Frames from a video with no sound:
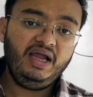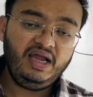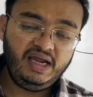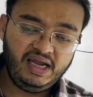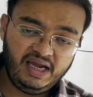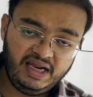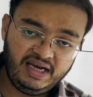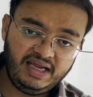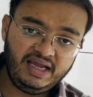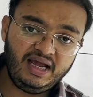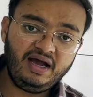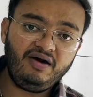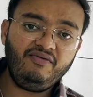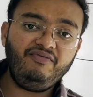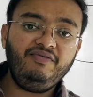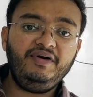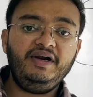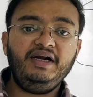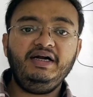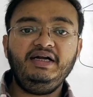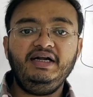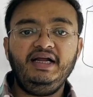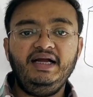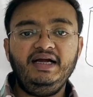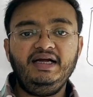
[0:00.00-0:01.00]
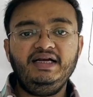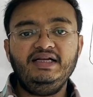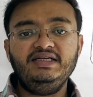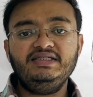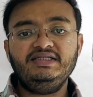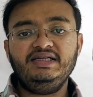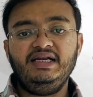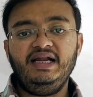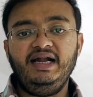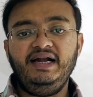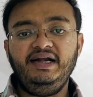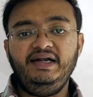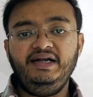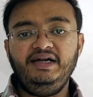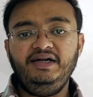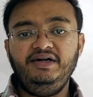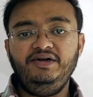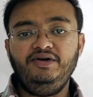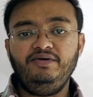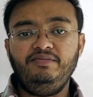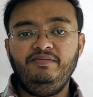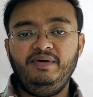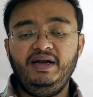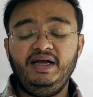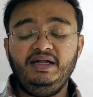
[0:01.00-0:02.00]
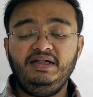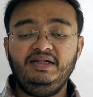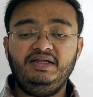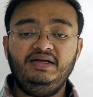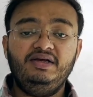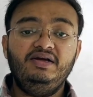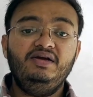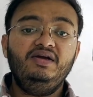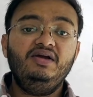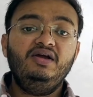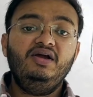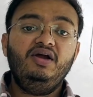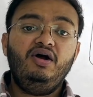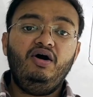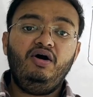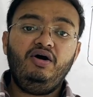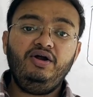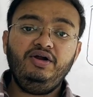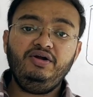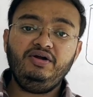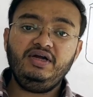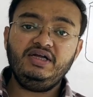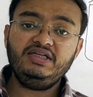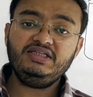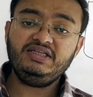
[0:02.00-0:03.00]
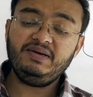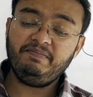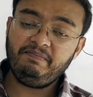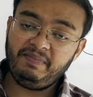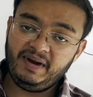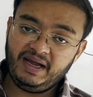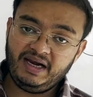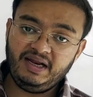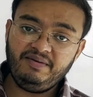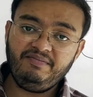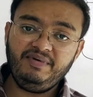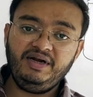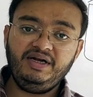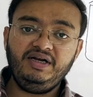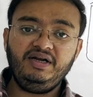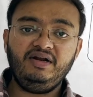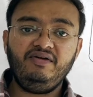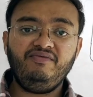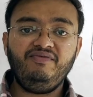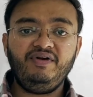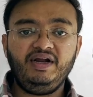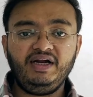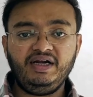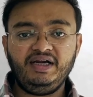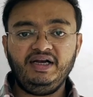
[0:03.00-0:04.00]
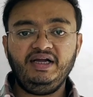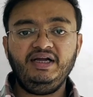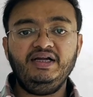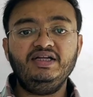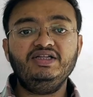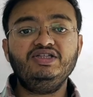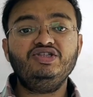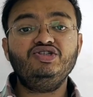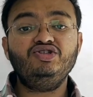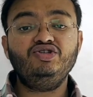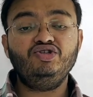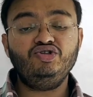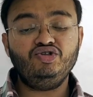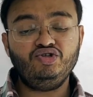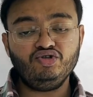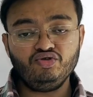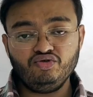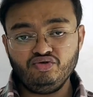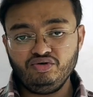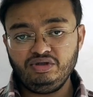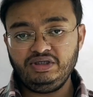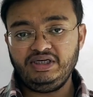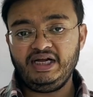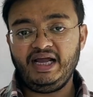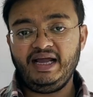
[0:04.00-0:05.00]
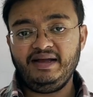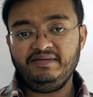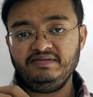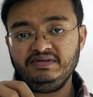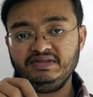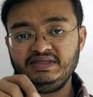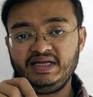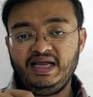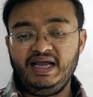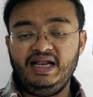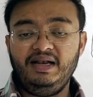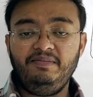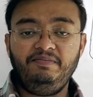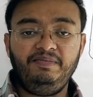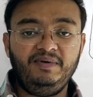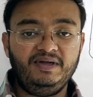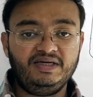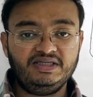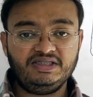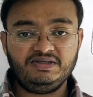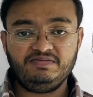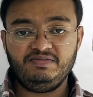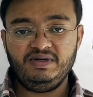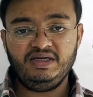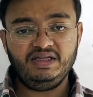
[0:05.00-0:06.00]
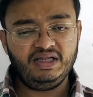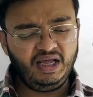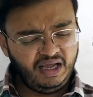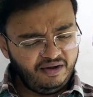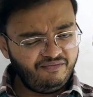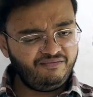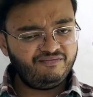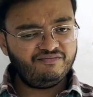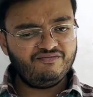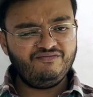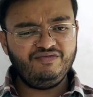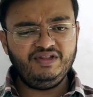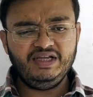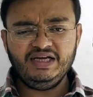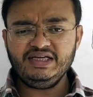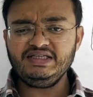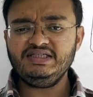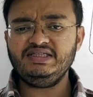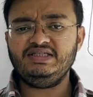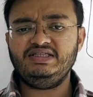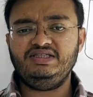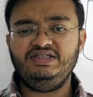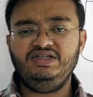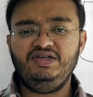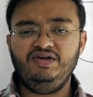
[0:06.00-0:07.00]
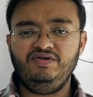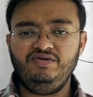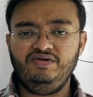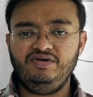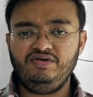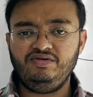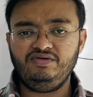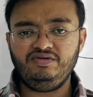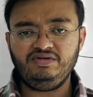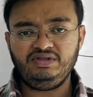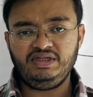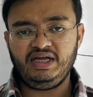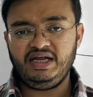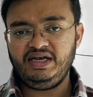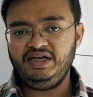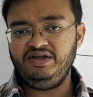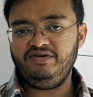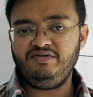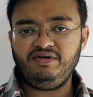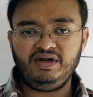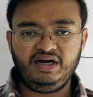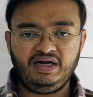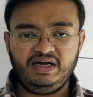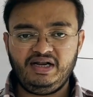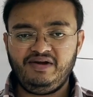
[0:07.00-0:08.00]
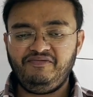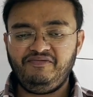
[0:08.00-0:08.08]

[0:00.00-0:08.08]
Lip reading: area of rectangle is length into breadth, or you can say perimeter of rectangle is 2 times L plus B. If this you know, then you can